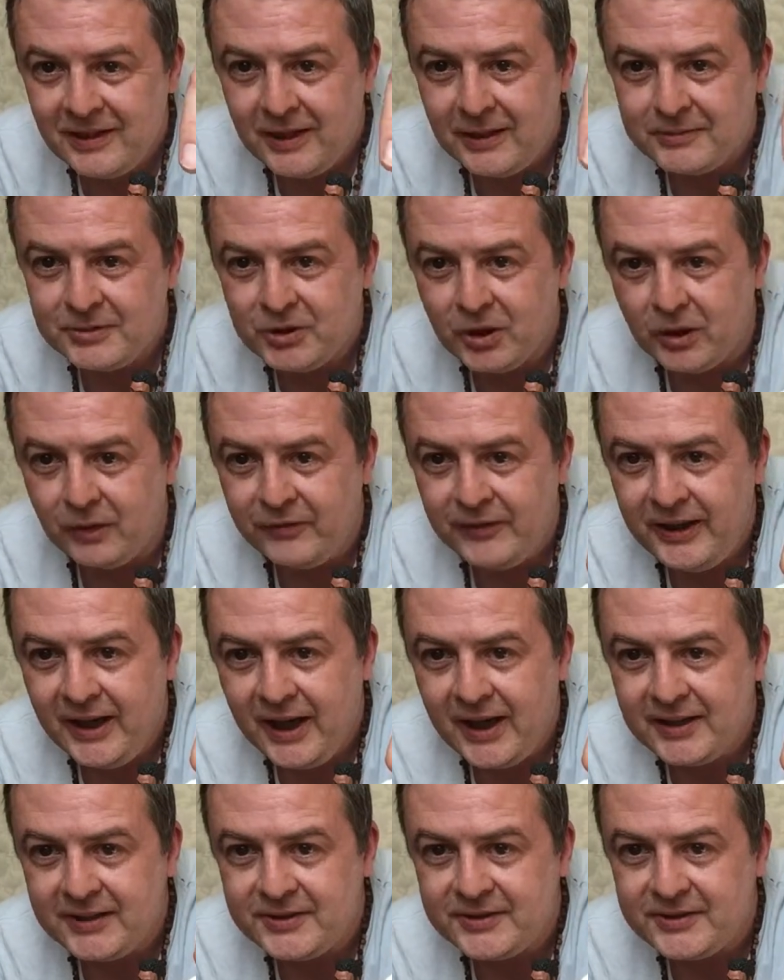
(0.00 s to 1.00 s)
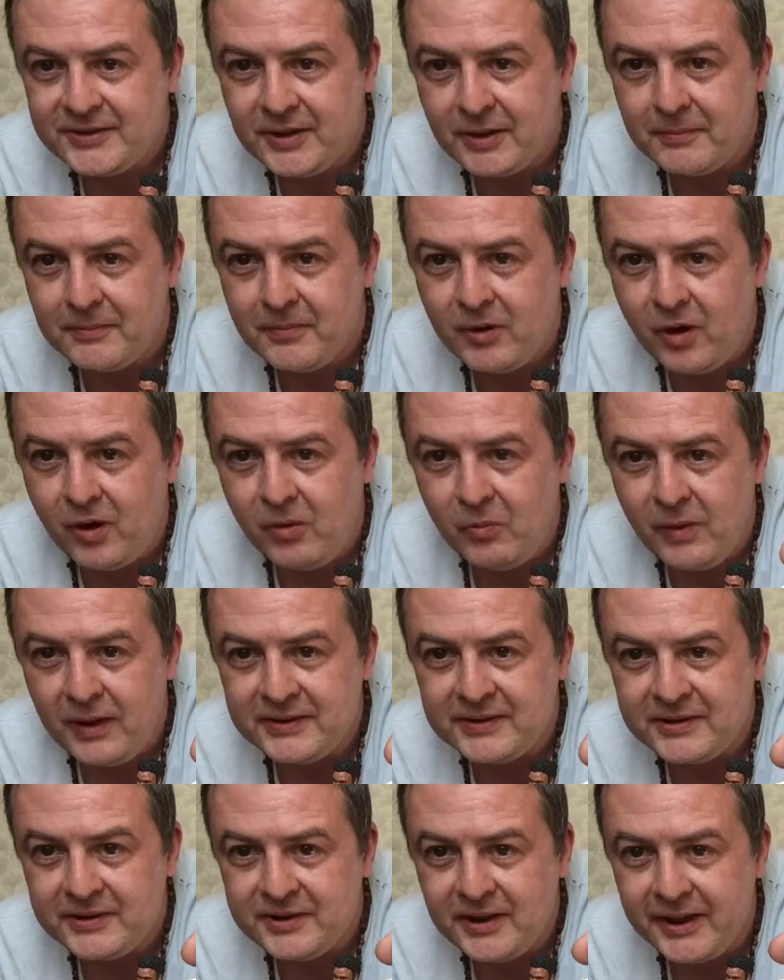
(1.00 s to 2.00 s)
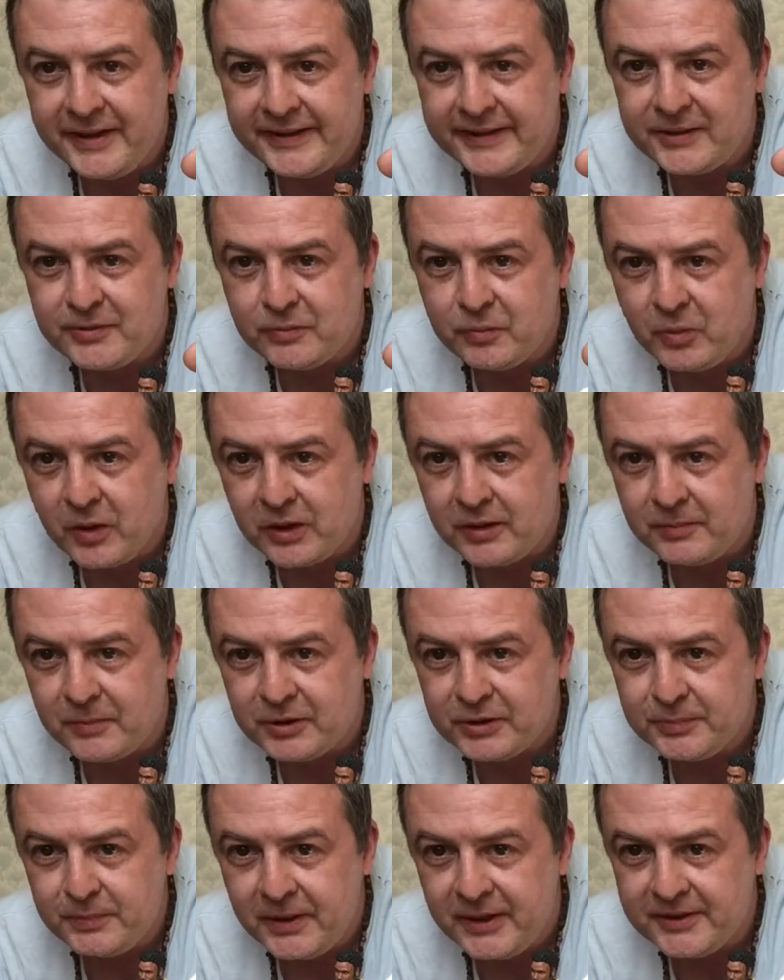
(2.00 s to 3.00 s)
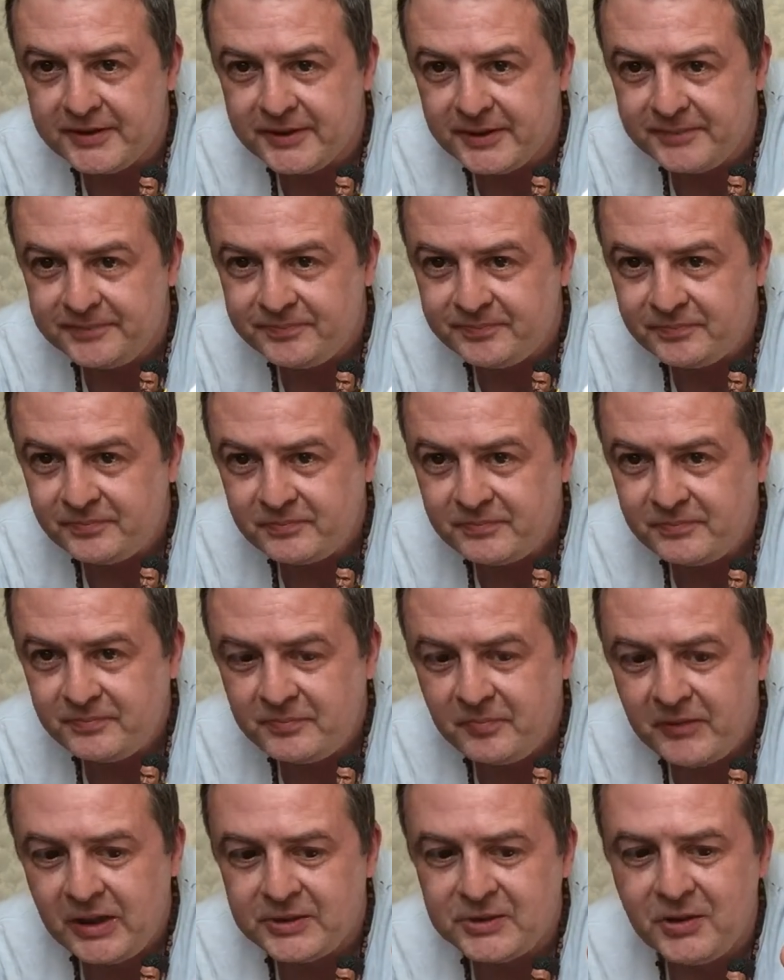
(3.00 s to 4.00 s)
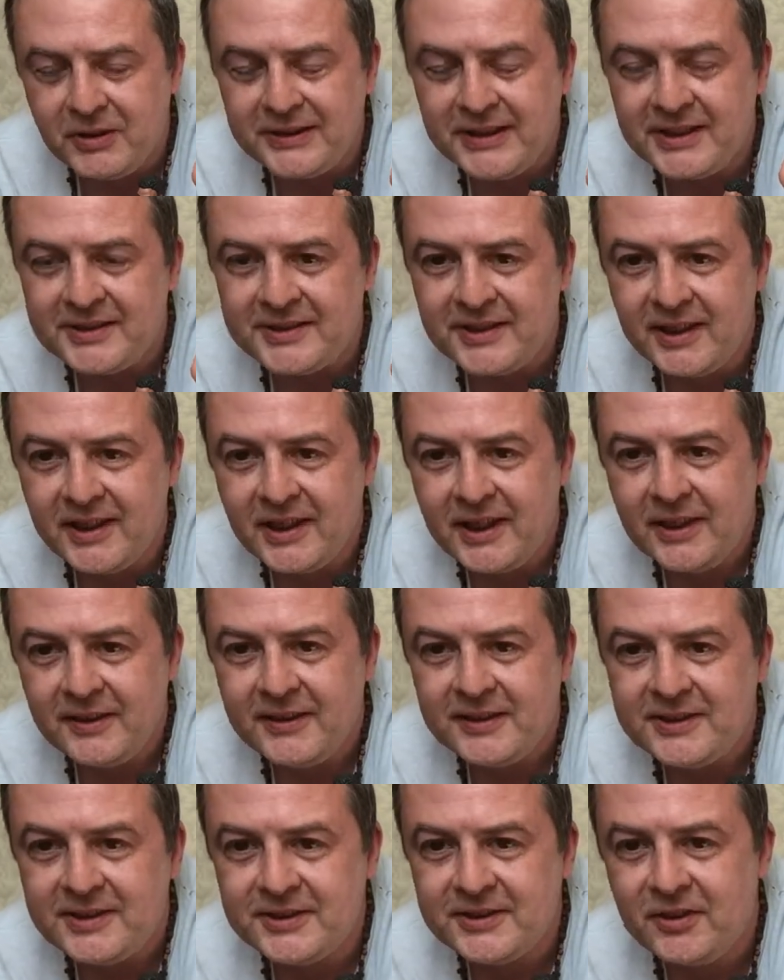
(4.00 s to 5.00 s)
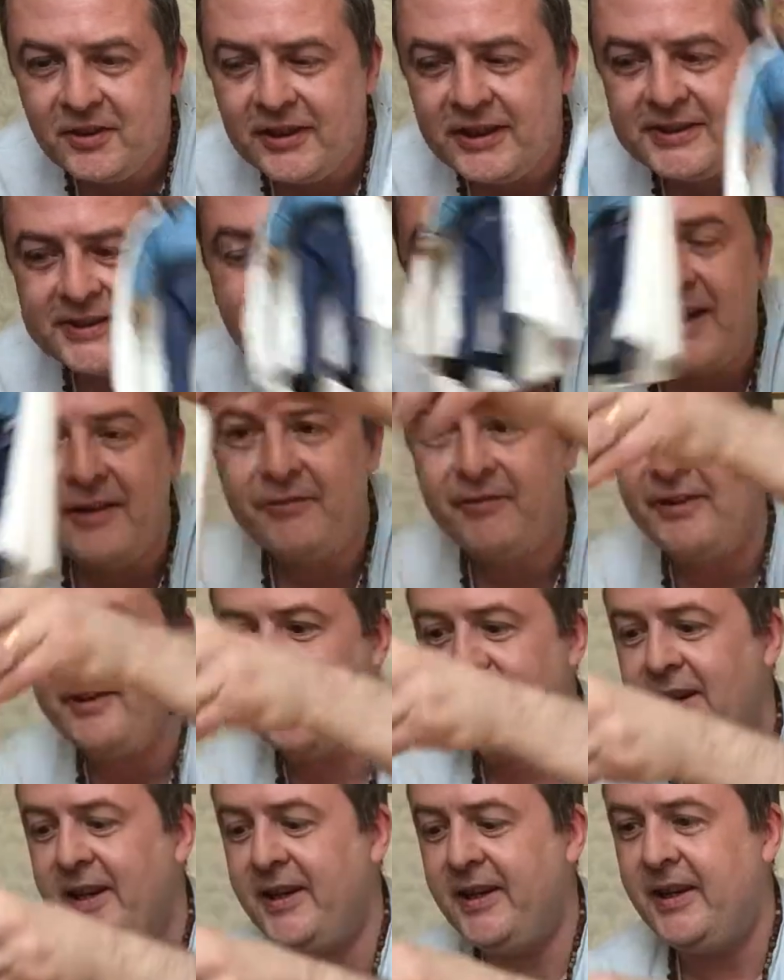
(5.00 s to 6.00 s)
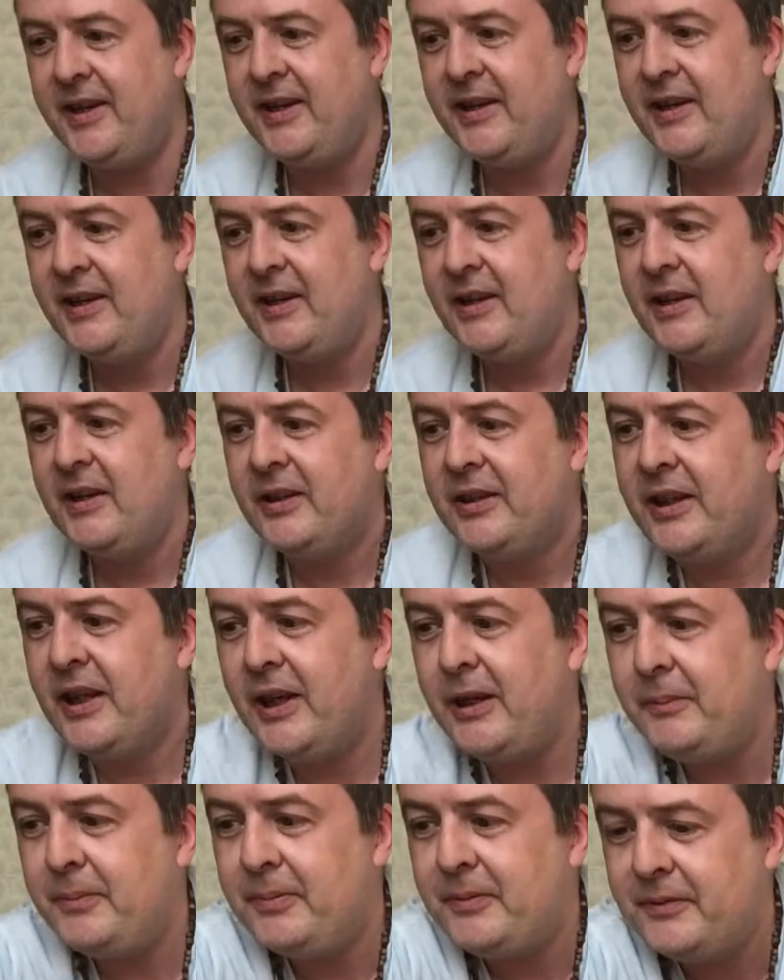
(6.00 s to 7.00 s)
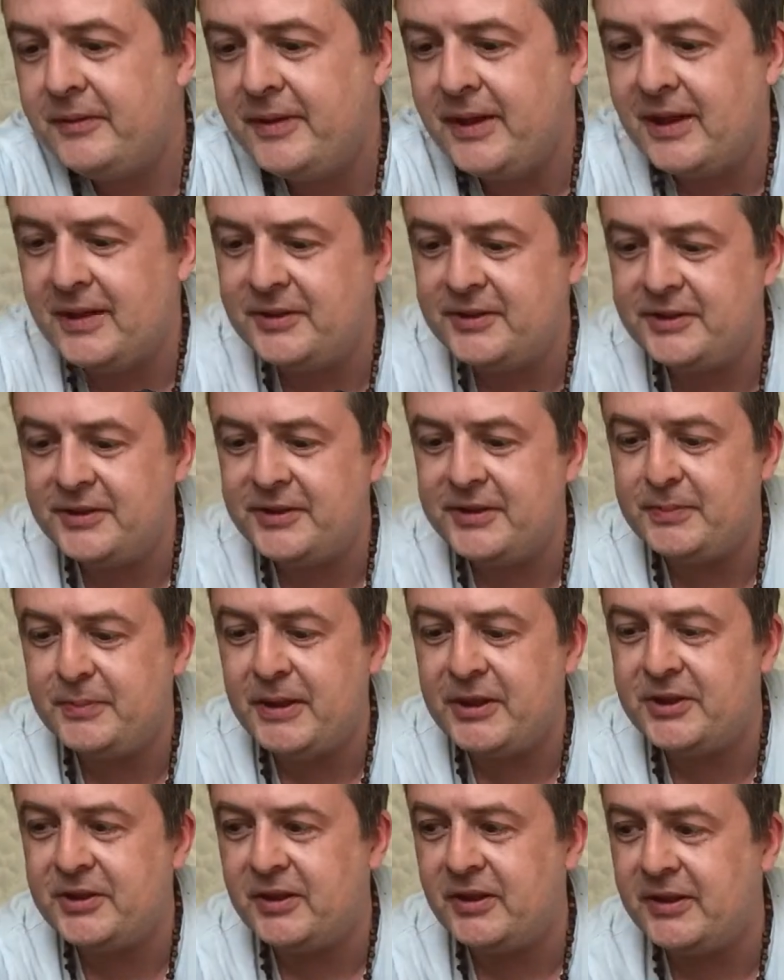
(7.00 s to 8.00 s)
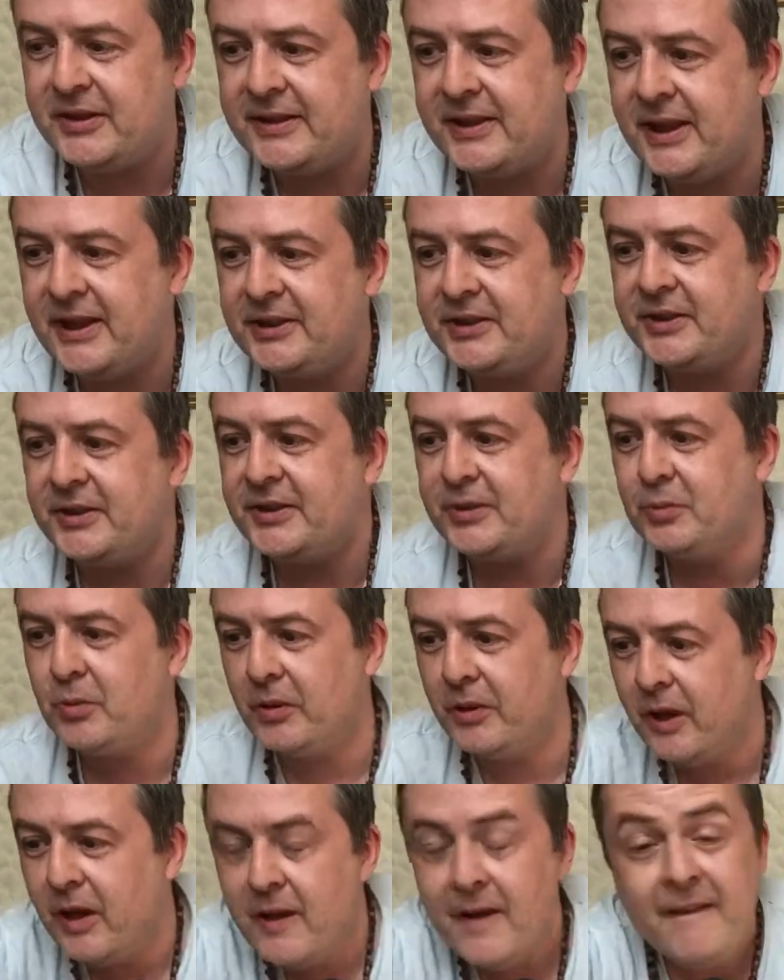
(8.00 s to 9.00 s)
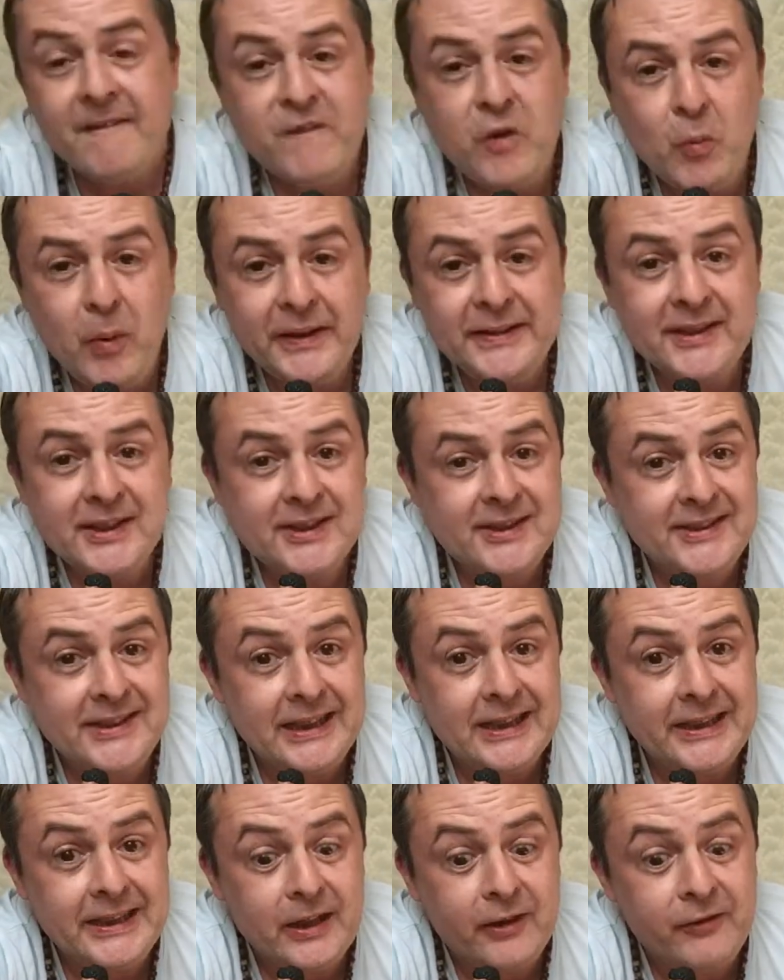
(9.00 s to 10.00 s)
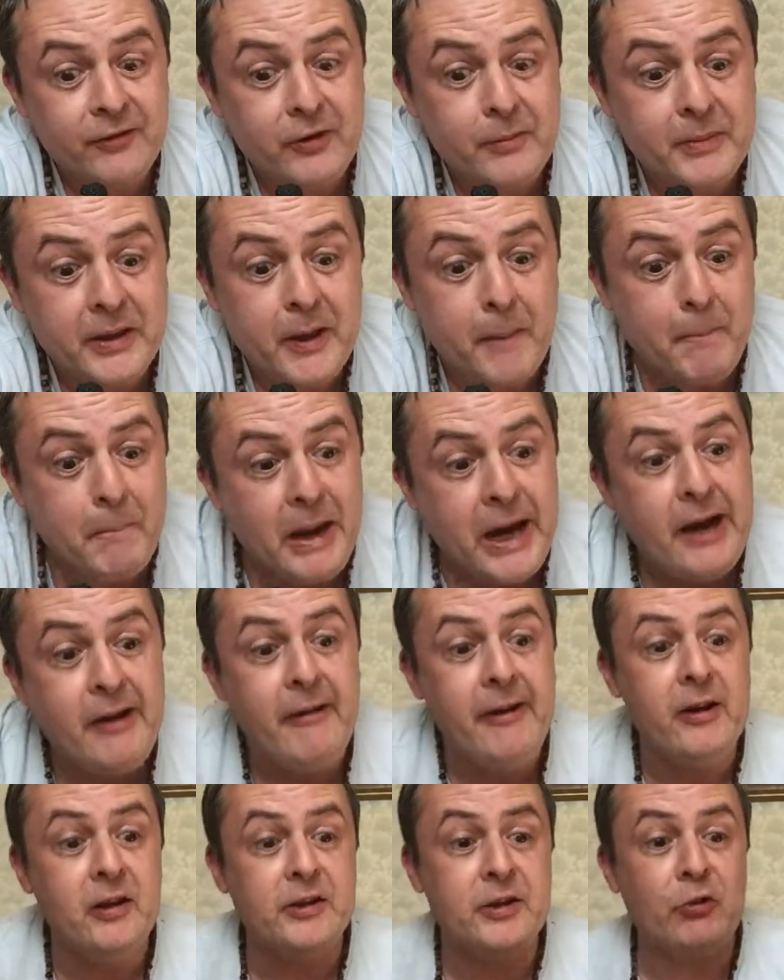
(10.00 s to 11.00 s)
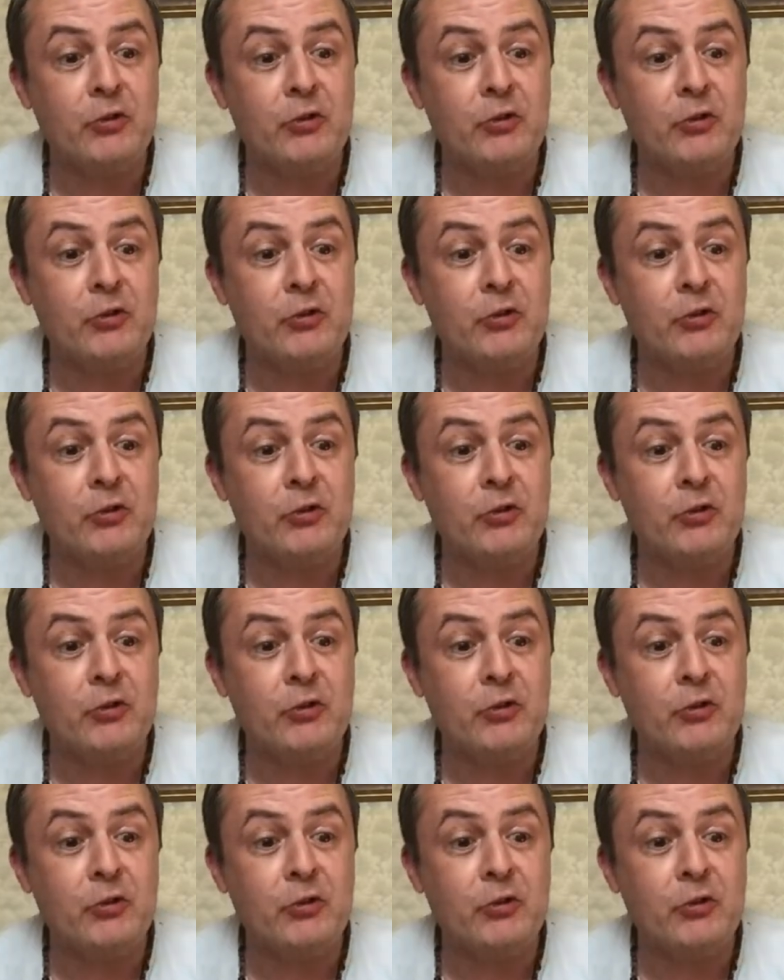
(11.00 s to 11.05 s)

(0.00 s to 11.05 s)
I'm sure if he had some all-white attire, this would work much better. So I guess this is not his everyday cape. That's a special occasions one, for when you're stealing it from an imperial